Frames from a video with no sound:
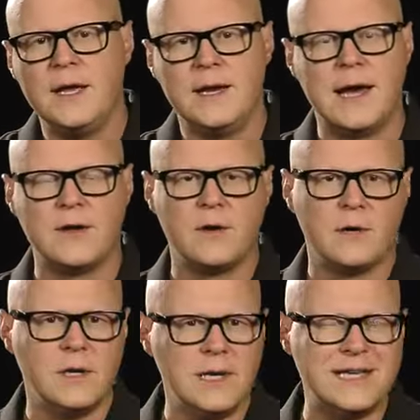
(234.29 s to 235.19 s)
Now you're
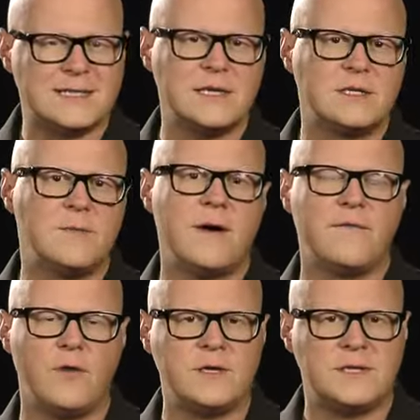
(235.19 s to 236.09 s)
listening to my
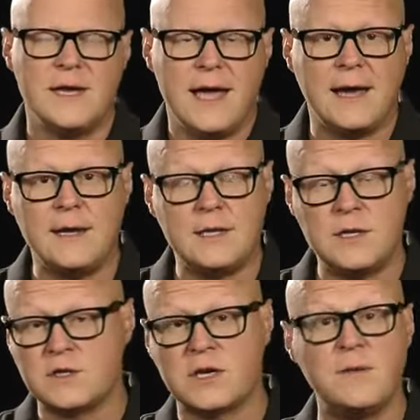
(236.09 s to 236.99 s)
voice. And
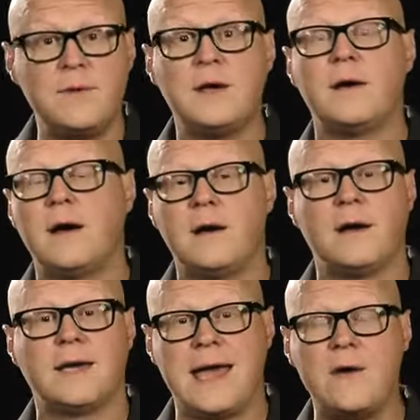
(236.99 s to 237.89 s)
there's going to be
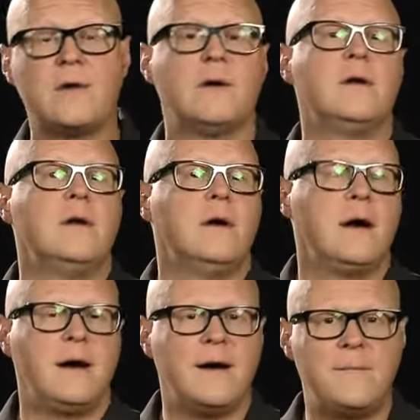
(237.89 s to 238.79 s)
a counter
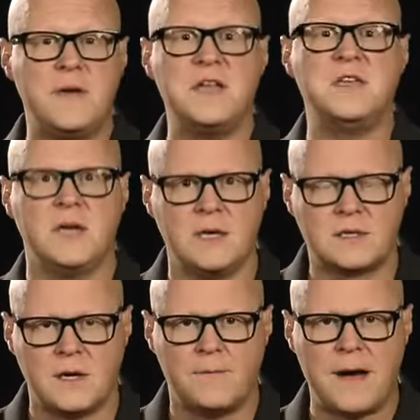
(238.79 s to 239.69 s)
opinion that's
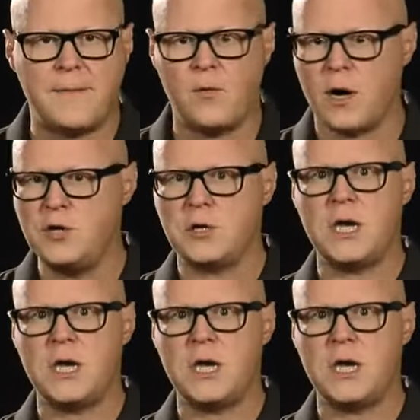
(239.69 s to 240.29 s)
going to pop up. Are you